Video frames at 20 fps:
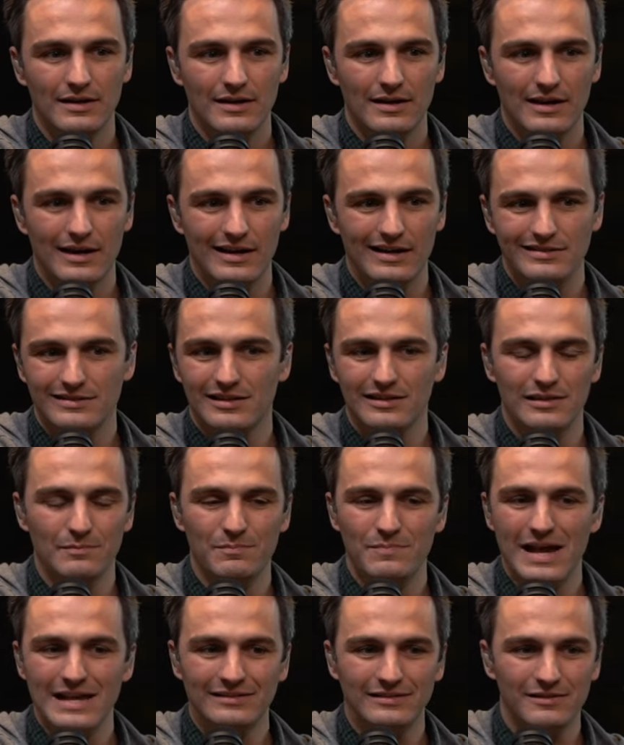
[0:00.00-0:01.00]
uh, to the
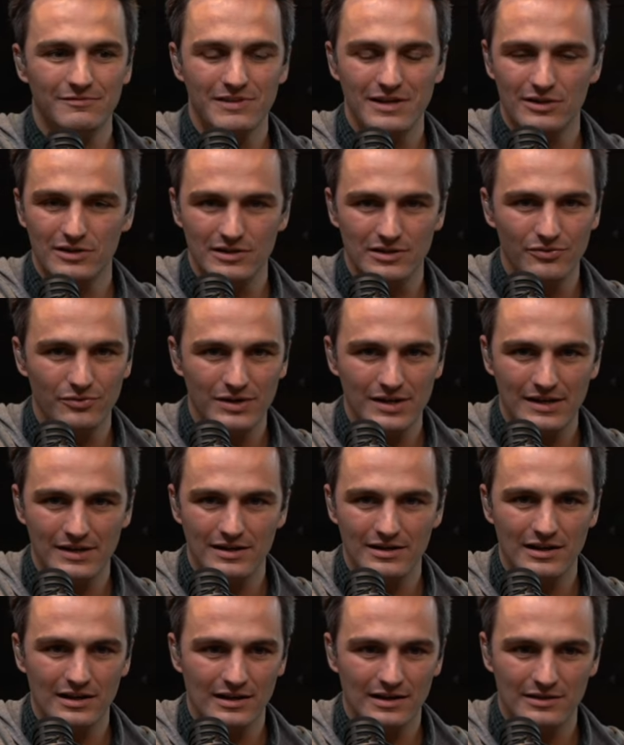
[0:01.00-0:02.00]
best of their degree,
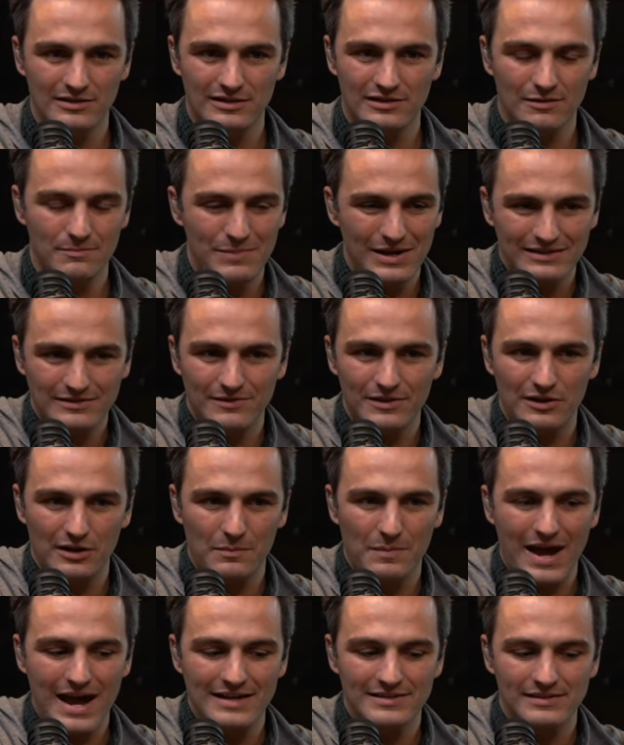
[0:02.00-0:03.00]
uh, to the best of their
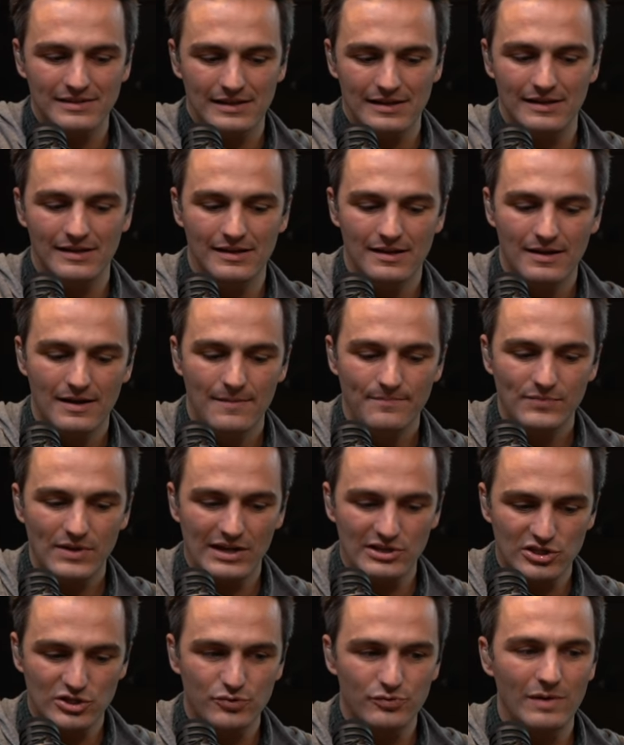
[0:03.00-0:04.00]
capacity,
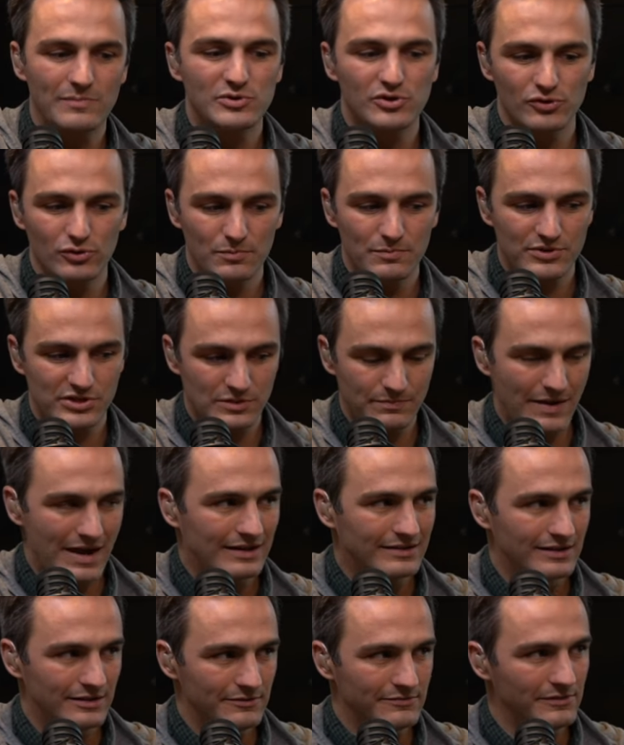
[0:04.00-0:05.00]
a scriptural
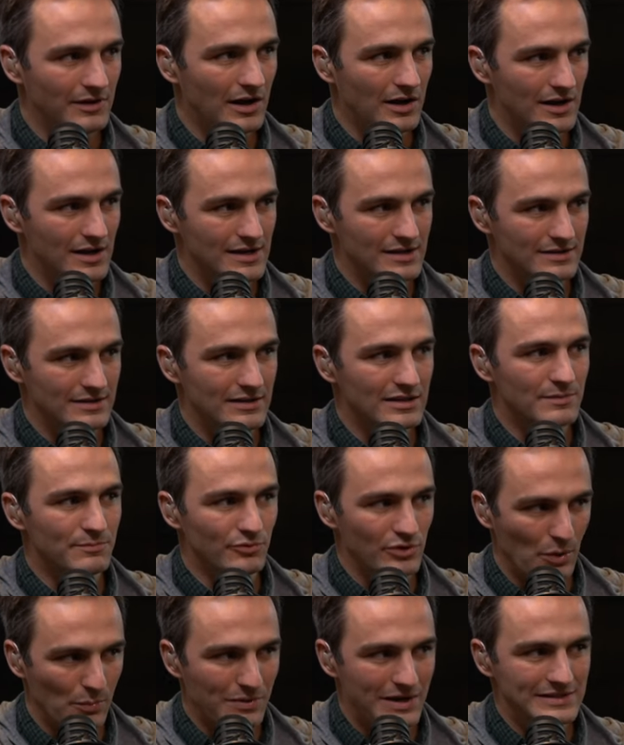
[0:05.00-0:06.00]
perspective on the
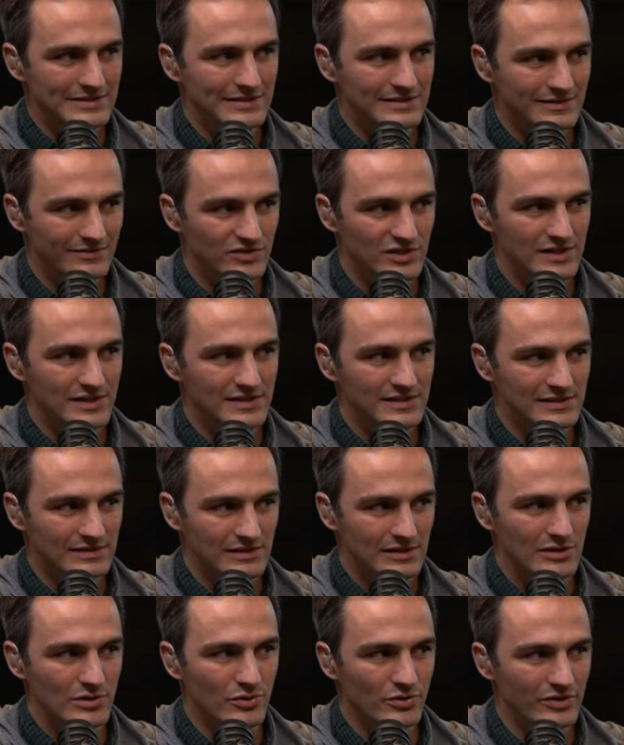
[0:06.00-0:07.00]
real mm-hmm. presence of Jesus in
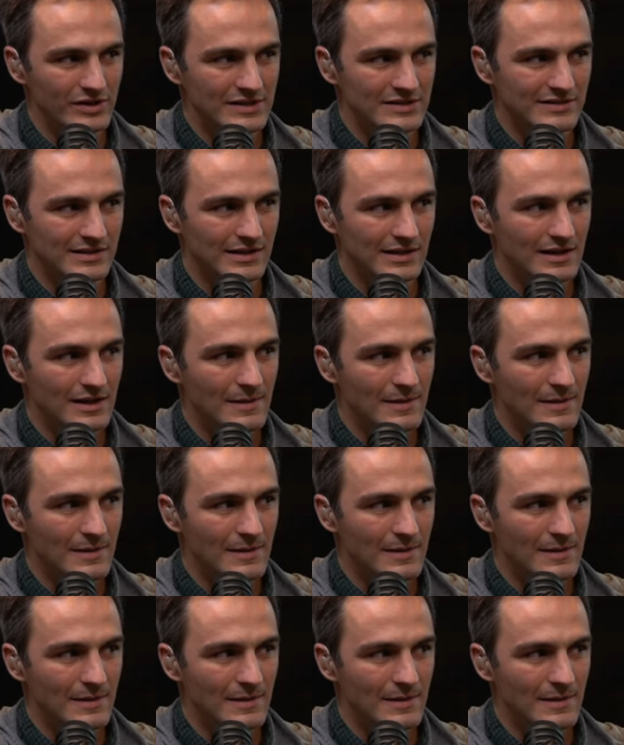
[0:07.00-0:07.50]
the Eucharist.